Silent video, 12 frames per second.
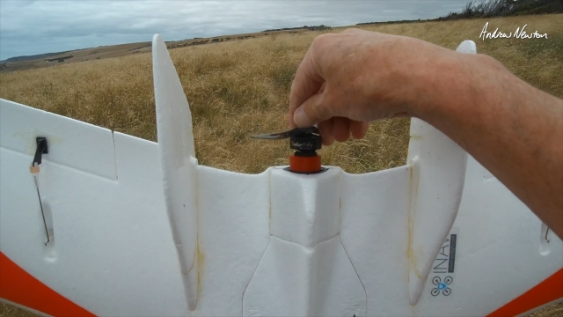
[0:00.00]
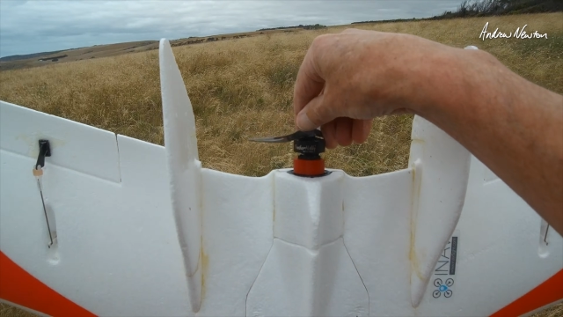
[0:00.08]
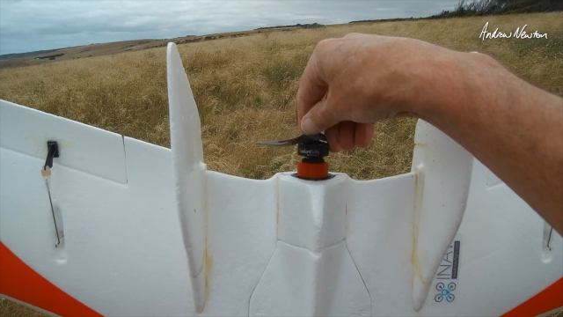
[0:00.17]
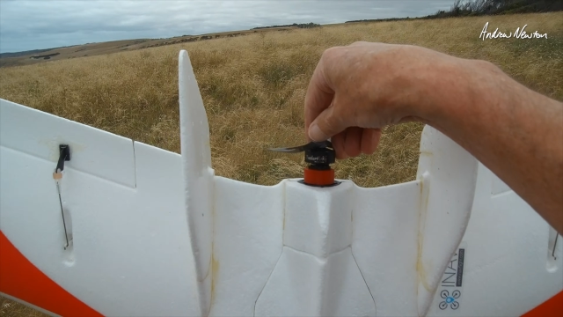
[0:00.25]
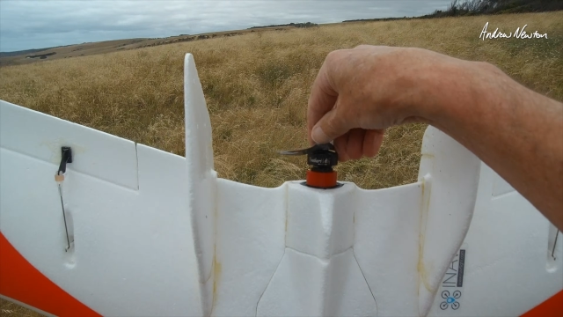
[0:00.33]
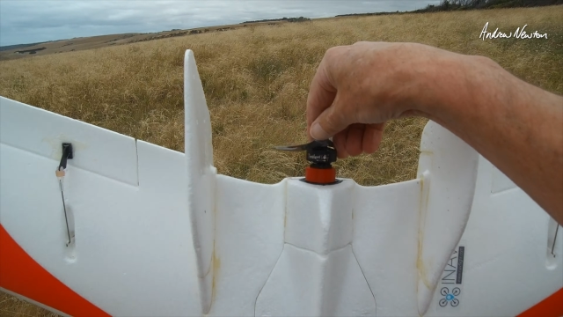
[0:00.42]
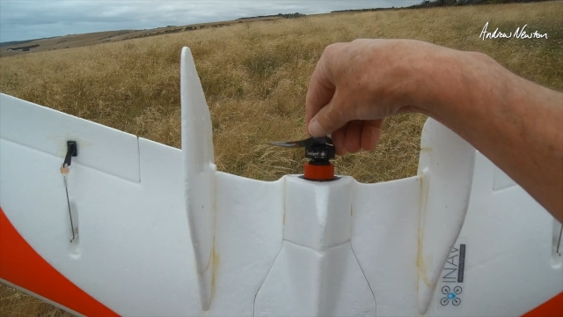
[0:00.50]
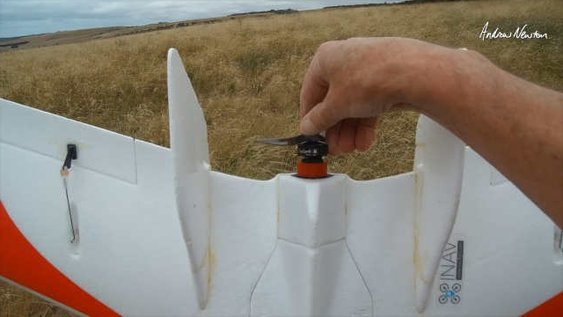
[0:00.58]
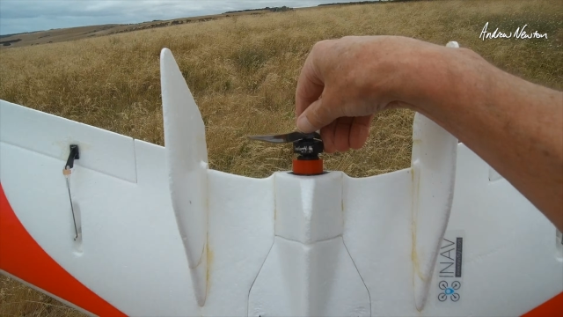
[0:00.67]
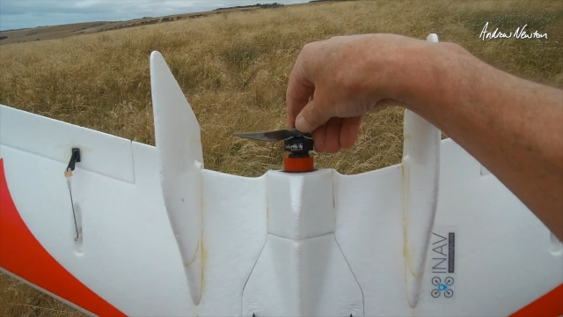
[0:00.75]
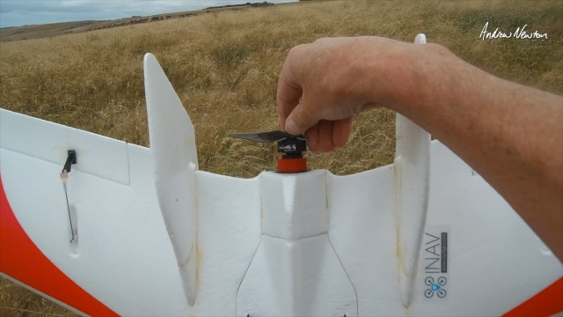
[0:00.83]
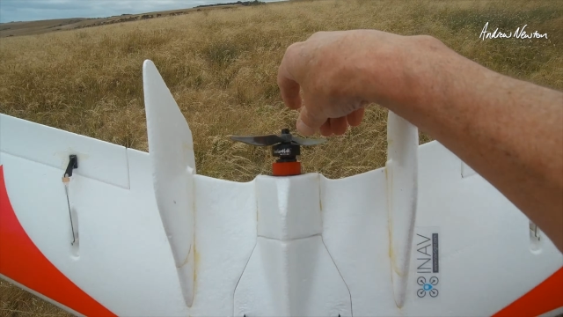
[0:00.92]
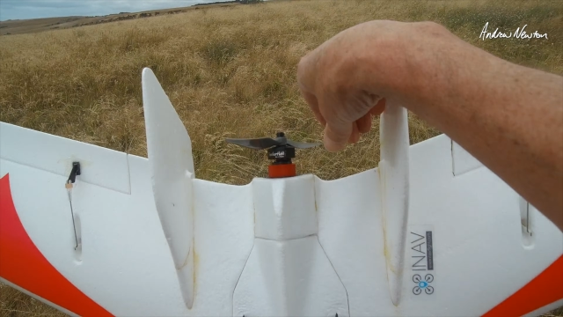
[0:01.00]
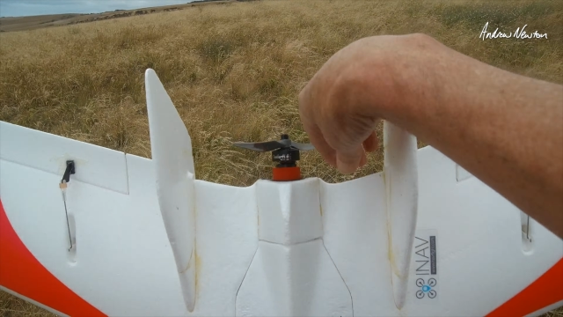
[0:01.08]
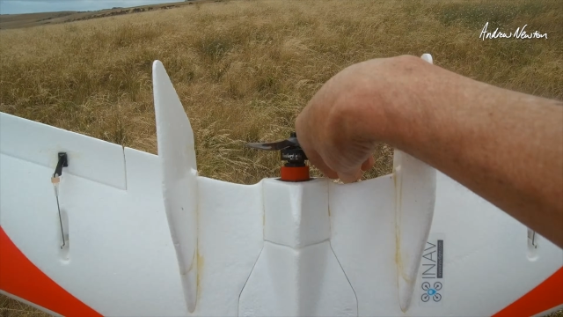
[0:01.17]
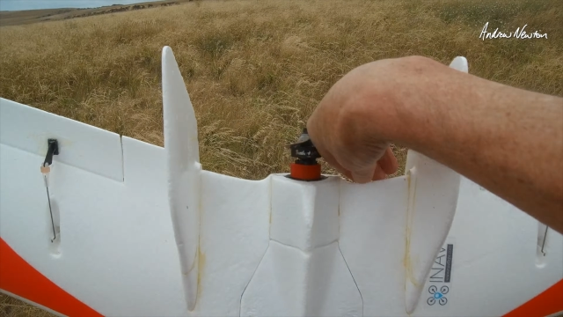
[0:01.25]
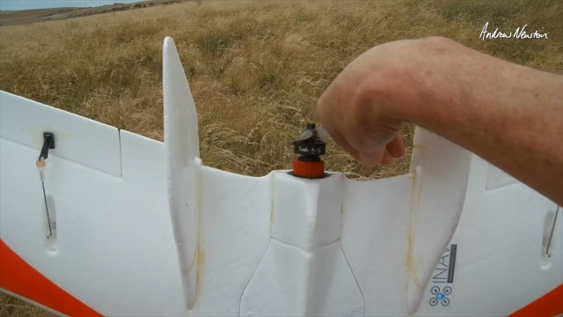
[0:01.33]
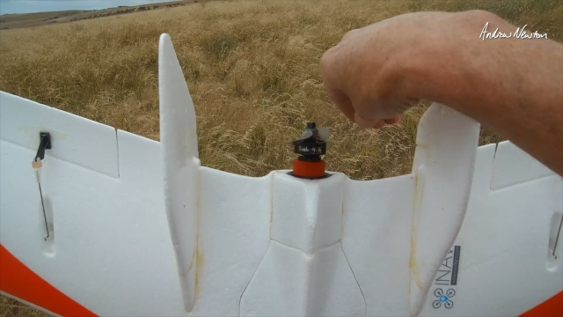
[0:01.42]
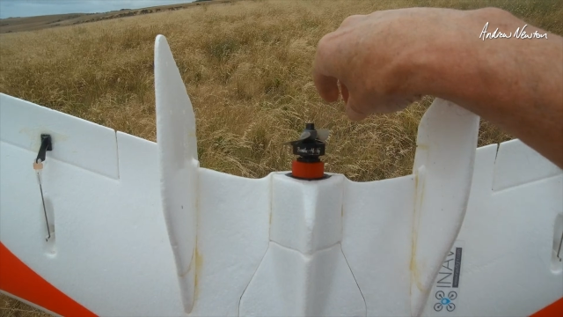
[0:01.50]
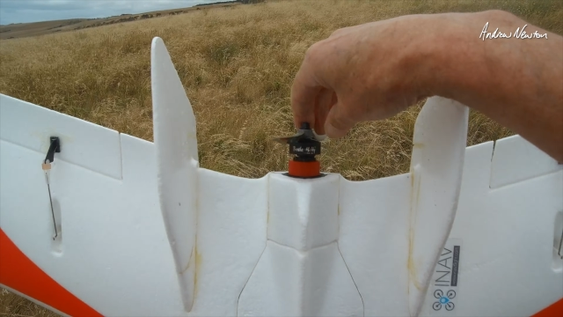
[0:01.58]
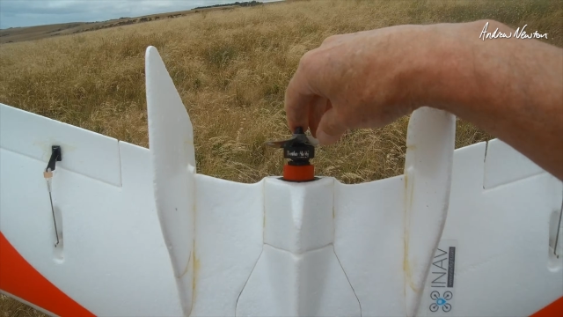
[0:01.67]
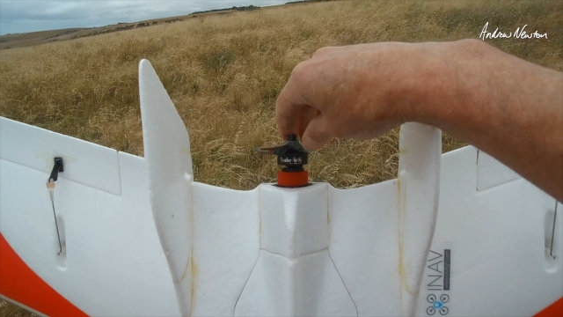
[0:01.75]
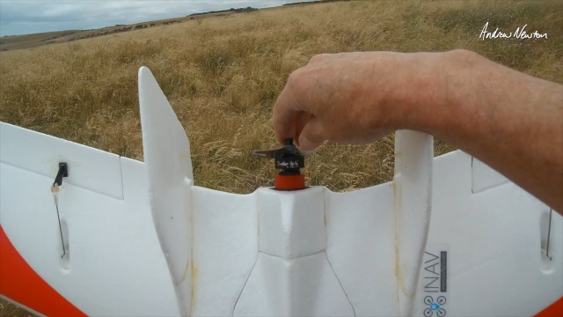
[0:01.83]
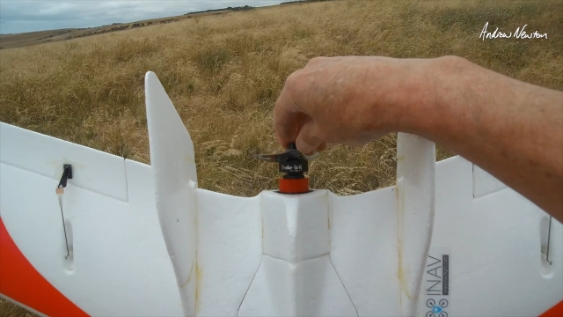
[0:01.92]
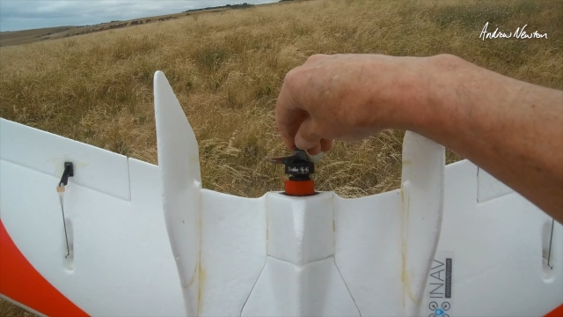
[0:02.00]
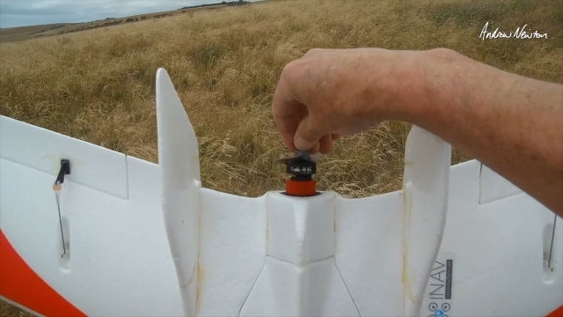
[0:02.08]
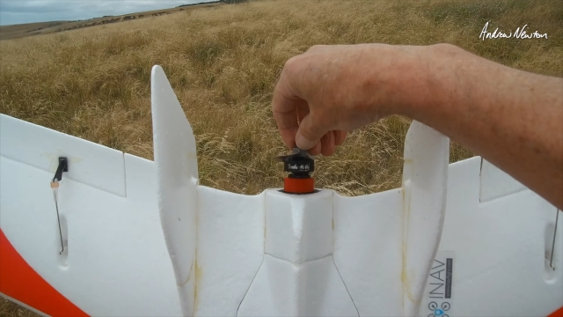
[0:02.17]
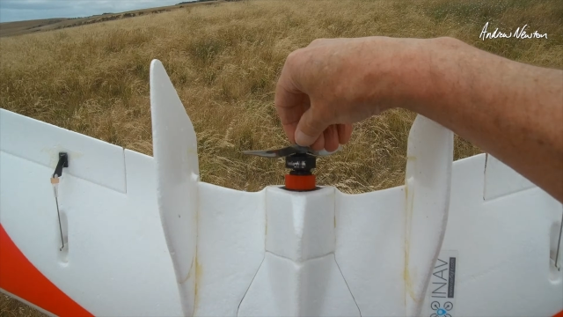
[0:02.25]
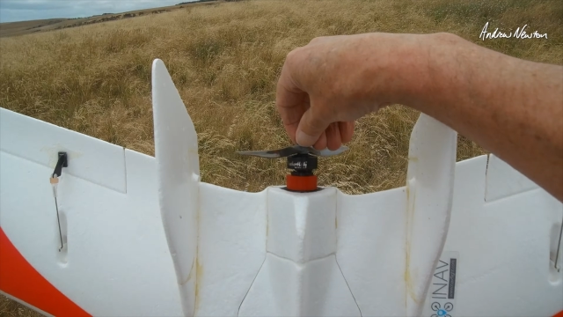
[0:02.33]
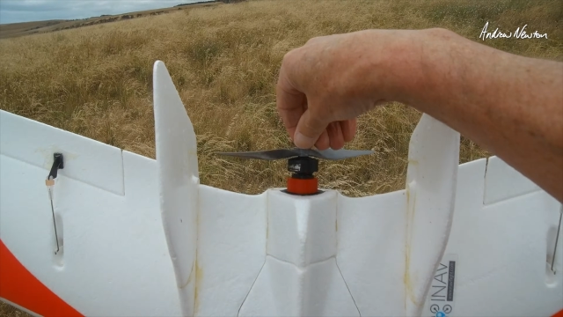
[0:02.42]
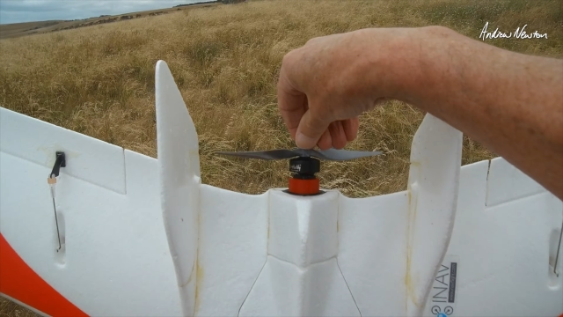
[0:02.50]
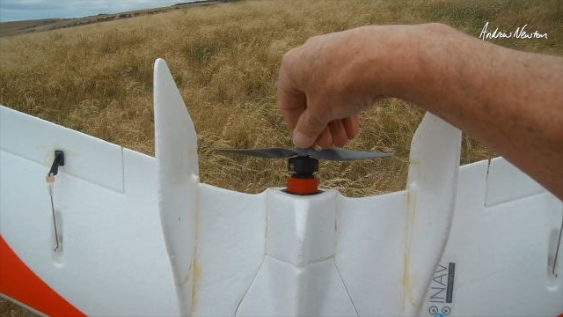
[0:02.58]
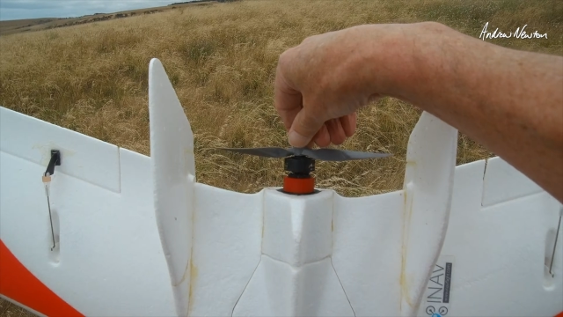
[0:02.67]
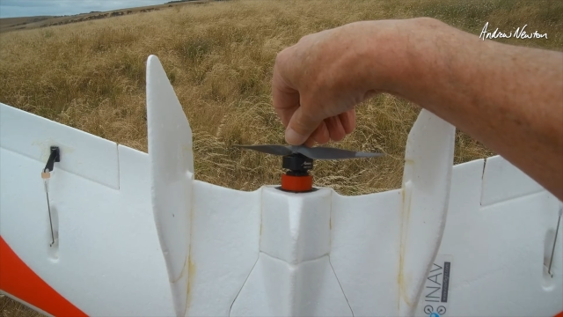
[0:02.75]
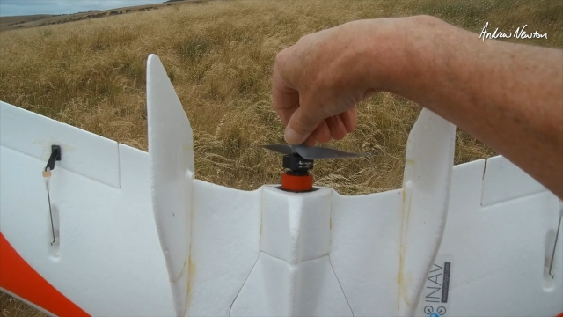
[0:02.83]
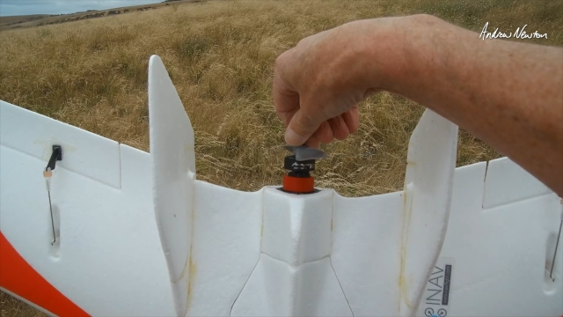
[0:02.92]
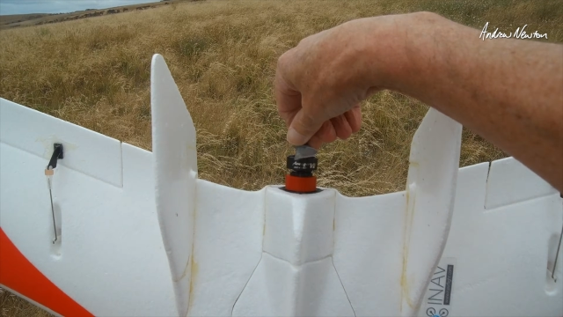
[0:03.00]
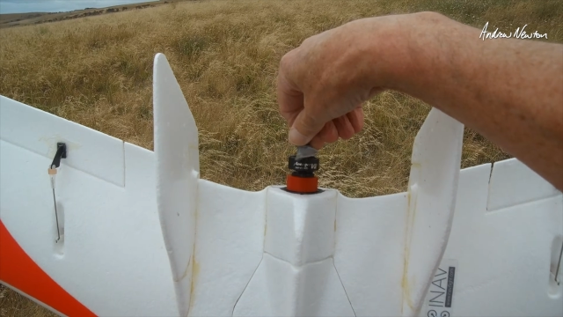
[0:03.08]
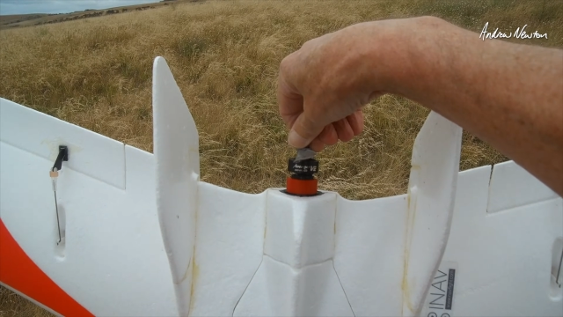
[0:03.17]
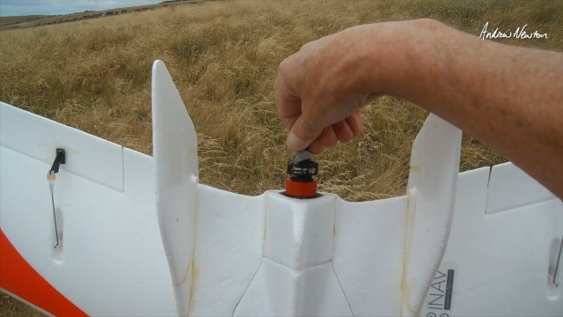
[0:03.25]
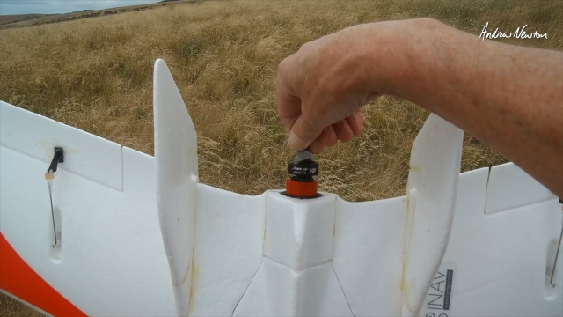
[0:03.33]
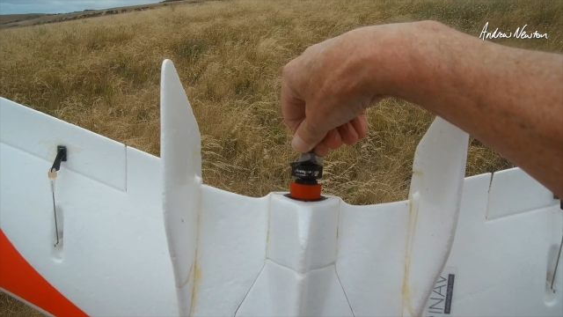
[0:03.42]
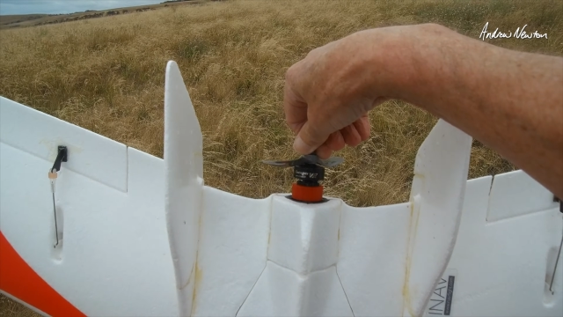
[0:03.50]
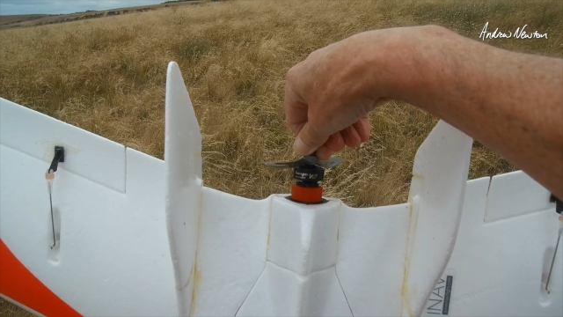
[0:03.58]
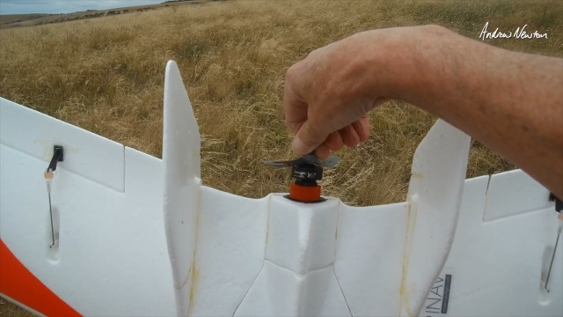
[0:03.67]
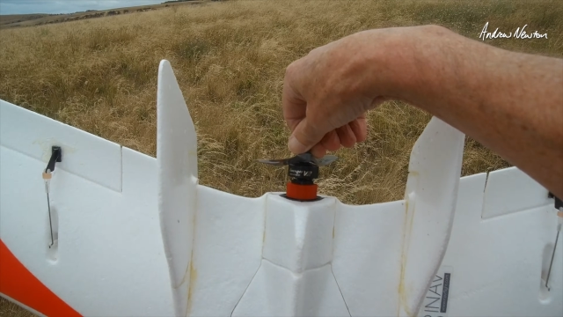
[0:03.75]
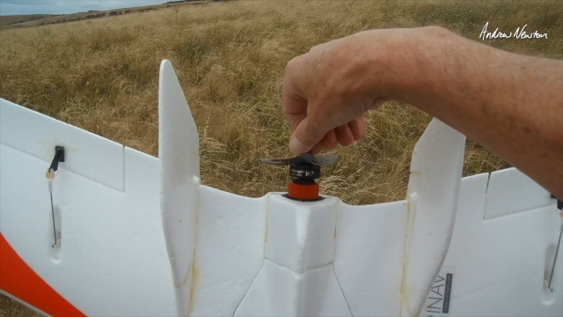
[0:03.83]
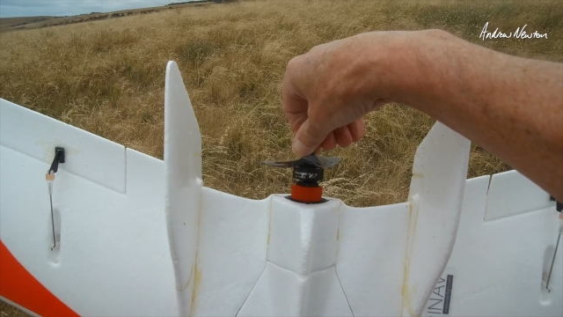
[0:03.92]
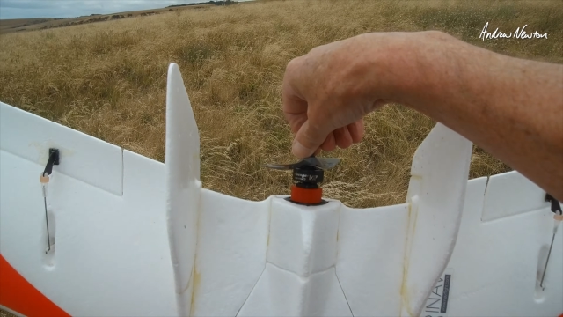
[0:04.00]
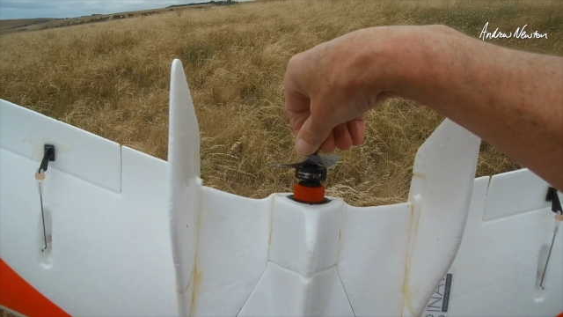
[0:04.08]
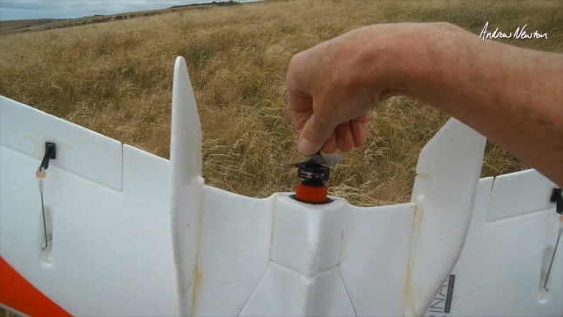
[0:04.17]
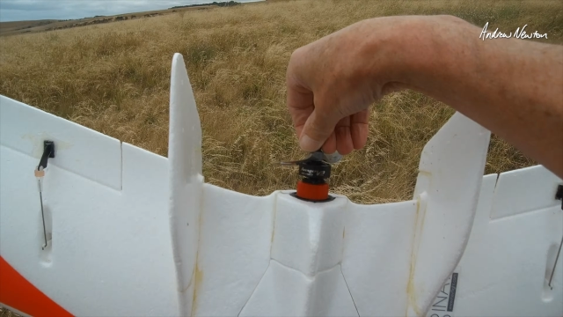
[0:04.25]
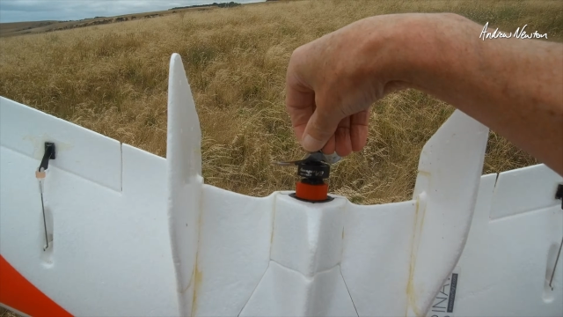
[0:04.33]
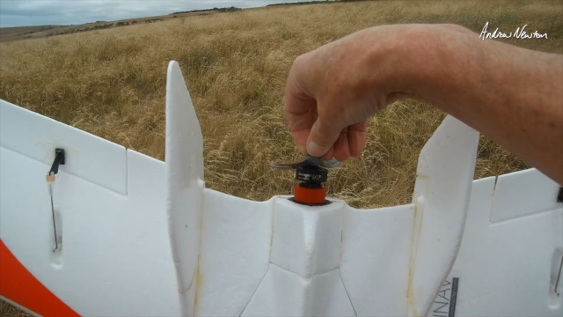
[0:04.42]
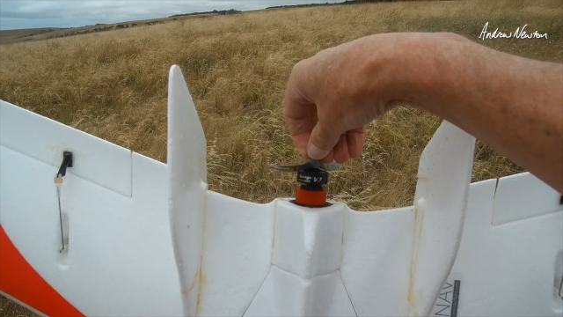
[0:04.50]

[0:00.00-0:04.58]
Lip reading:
Nobody's mouth can be seen.